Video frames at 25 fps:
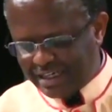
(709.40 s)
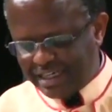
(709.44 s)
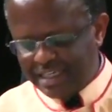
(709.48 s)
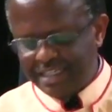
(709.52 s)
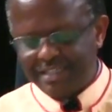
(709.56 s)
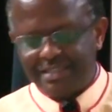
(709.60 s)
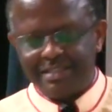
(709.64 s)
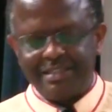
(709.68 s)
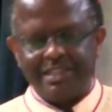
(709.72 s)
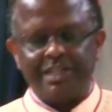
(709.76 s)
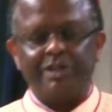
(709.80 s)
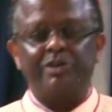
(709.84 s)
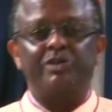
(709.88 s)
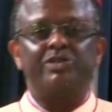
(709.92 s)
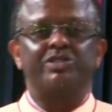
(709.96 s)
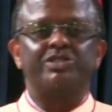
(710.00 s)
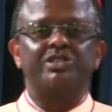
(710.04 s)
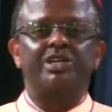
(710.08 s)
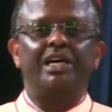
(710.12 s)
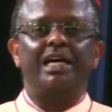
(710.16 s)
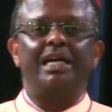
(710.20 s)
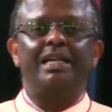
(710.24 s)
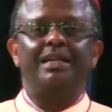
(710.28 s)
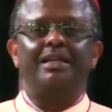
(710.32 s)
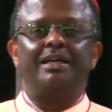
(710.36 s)
Christ
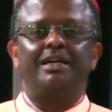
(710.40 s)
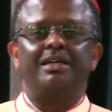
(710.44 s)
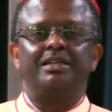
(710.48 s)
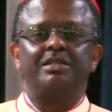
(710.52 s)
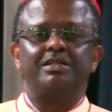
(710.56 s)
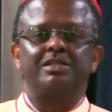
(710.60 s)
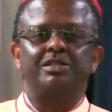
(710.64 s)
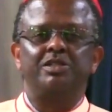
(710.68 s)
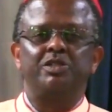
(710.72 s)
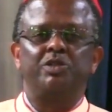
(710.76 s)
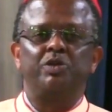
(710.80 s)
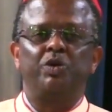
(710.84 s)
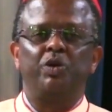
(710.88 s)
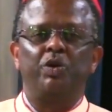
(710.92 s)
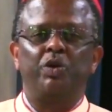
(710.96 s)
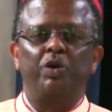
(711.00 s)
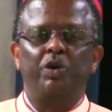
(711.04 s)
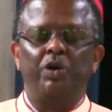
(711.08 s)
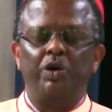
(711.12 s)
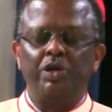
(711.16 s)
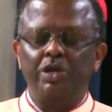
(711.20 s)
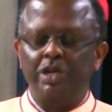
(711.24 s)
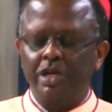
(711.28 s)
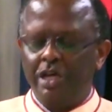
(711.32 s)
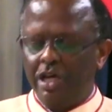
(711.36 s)
reconciled us to
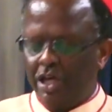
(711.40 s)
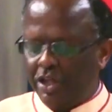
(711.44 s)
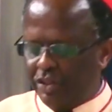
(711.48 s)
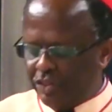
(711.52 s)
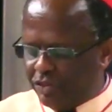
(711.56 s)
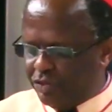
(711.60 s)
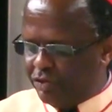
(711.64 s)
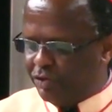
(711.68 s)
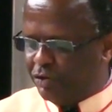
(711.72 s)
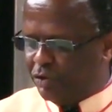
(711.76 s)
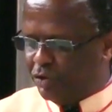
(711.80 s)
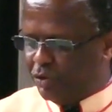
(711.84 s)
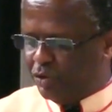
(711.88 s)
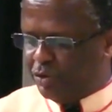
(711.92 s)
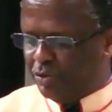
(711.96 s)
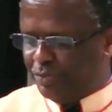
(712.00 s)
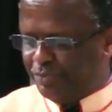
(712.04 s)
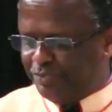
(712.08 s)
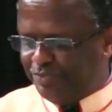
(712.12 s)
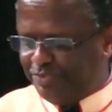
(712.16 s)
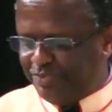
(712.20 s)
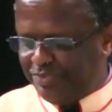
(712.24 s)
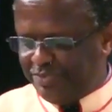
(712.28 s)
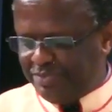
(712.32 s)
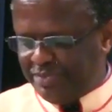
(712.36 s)
God through
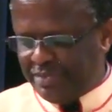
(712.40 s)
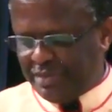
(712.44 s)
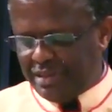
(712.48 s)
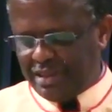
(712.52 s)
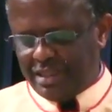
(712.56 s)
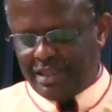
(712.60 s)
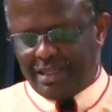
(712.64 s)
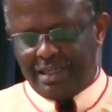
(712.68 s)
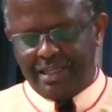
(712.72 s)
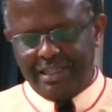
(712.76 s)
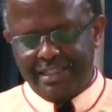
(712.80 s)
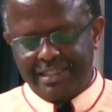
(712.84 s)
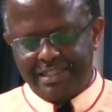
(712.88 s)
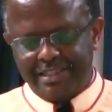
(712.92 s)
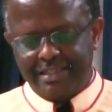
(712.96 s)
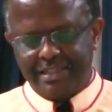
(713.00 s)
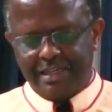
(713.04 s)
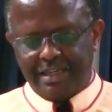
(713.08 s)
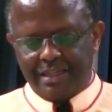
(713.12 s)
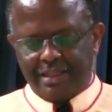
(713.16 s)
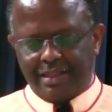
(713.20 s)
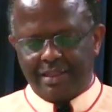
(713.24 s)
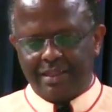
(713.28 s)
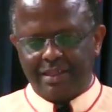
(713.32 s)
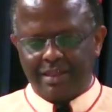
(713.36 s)
his
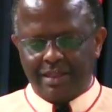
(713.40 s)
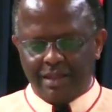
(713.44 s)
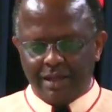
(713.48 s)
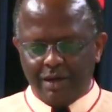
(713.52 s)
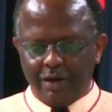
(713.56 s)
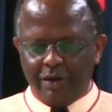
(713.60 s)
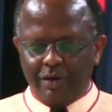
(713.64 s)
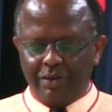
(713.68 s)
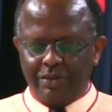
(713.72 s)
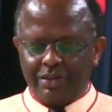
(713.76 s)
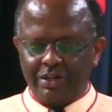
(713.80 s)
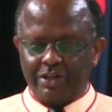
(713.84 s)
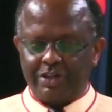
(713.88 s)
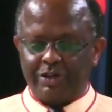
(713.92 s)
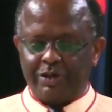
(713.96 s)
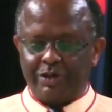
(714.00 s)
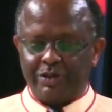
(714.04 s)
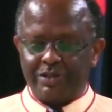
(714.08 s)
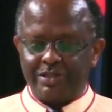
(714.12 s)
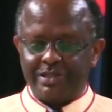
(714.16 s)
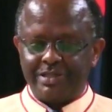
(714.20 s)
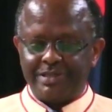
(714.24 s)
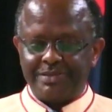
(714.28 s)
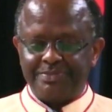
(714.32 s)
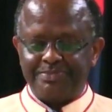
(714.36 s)
death on the
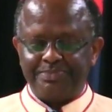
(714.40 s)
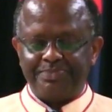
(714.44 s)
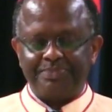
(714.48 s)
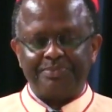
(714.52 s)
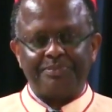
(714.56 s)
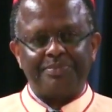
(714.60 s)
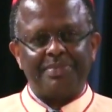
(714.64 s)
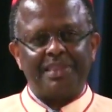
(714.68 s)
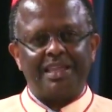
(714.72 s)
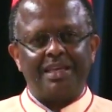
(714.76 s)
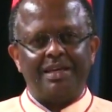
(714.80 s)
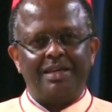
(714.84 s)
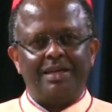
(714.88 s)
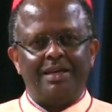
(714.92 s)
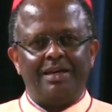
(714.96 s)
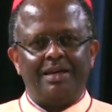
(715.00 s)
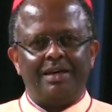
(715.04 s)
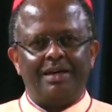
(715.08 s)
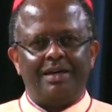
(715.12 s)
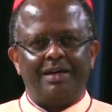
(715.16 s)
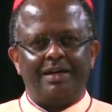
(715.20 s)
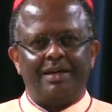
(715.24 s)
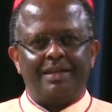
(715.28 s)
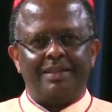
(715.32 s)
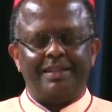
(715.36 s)
cross.
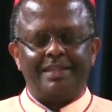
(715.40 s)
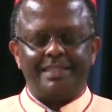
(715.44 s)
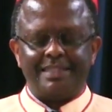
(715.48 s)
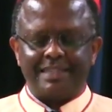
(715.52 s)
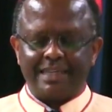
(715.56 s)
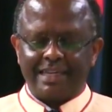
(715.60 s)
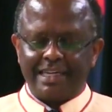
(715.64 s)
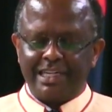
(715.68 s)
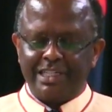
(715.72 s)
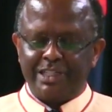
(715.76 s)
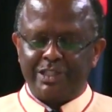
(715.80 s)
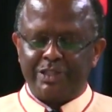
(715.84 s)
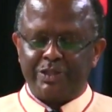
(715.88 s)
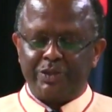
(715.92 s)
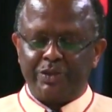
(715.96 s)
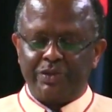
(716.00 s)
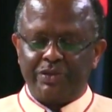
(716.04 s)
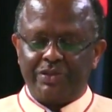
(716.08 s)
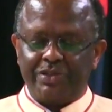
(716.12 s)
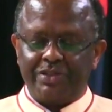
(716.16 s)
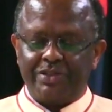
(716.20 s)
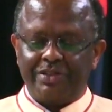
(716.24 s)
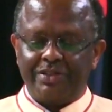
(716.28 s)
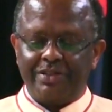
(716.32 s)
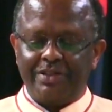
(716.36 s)
The second
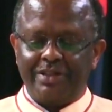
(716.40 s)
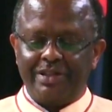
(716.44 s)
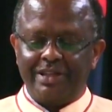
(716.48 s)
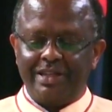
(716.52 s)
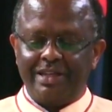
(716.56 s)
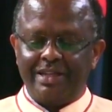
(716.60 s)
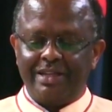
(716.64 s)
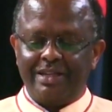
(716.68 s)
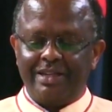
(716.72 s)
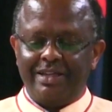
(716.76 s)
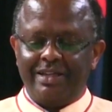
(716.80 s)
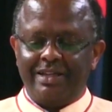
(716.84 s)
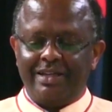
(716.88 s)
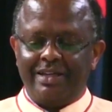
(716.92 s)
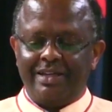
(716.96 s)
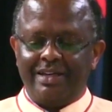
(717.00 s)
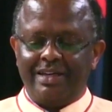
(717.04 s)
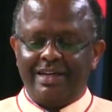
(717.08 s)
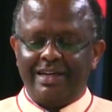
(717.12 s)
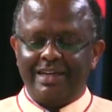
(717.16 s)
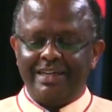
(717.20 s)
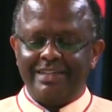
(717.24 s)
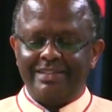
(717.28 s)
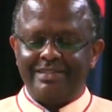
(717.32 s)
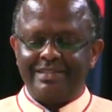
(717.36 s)
truth
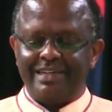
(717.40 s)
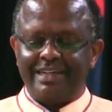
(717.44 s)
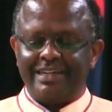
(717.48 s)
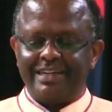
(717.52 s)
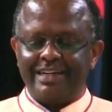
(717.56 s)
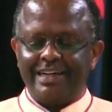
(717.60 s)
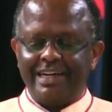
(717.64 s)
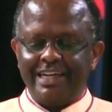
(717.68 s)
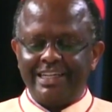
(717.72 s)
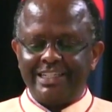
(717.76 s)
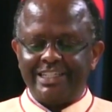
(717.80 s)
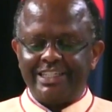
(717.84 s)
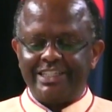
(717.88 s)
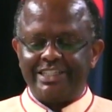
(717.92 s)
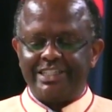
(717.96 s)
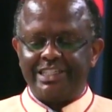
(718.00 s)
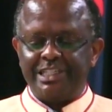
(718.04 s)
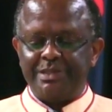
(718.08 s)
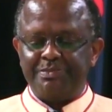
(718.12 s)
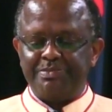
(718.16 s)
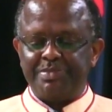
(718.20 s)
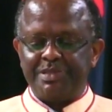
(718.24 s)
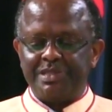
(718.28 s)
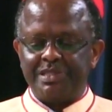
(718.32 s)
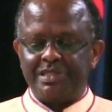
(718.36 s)
is that
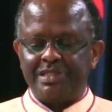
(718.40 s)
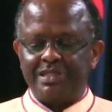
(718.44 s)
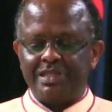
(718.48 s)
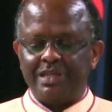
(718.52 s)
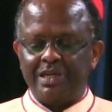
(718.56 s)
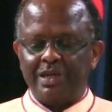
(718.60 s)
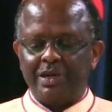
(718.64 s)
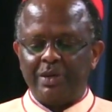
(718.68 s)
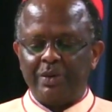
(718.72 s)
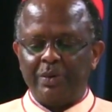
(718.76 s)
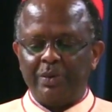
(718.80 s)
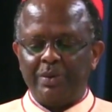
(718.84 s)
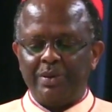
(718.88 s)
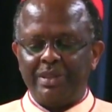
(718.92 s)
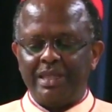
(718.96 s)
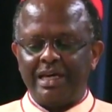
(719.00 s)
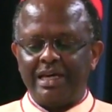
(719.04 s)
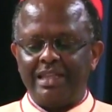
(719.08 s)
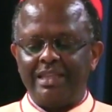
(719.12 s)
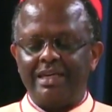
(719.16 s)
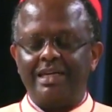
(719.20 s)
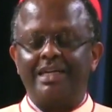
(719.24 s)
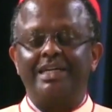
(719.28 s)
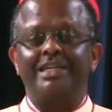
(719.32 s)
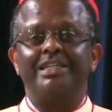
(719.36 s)
relationships with
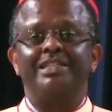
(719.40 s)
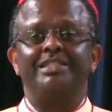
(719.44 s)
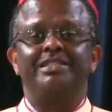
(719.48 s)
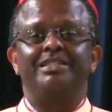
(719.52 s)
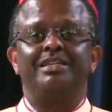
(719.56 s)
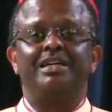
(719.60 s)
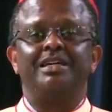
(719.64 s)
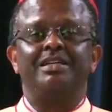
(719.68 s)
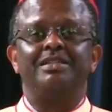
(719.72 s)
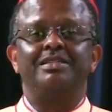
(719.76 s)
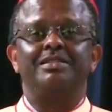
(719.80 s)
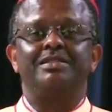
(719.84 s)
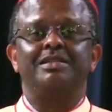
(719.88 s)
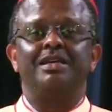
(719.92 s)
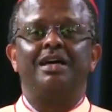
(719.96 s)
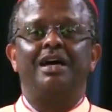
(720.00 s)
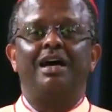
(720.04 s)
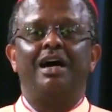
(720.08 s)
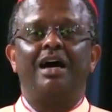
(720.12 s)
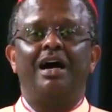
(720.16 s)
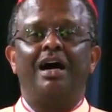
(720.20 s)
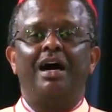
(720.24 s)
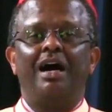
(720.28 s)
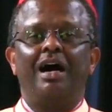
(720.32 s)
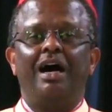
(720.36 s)
other Christians
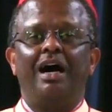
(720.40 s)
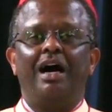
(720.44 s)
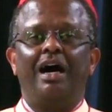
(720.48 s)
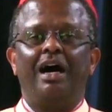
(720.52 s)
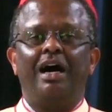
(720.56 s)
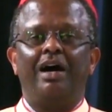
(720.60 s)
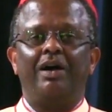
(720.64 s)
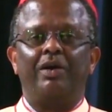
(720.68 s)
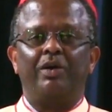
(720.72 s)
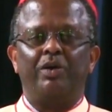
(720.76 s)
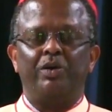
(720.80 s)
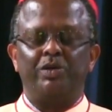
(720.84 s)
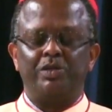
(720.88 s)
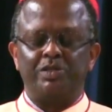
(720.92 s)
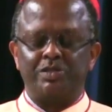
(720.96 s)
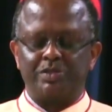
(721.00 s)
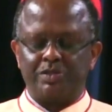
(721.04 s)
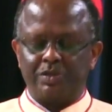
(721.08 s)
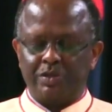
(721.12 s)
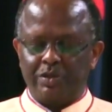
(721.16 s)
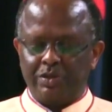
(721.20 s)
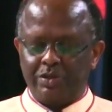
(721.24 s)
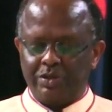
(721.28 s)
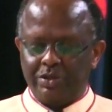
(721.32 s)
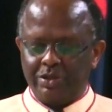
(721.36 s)
are
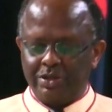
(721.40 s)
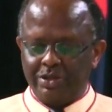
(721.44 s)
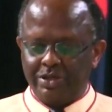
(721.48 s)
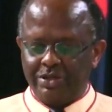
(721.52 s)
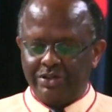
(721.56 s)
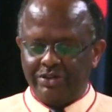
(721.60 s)
also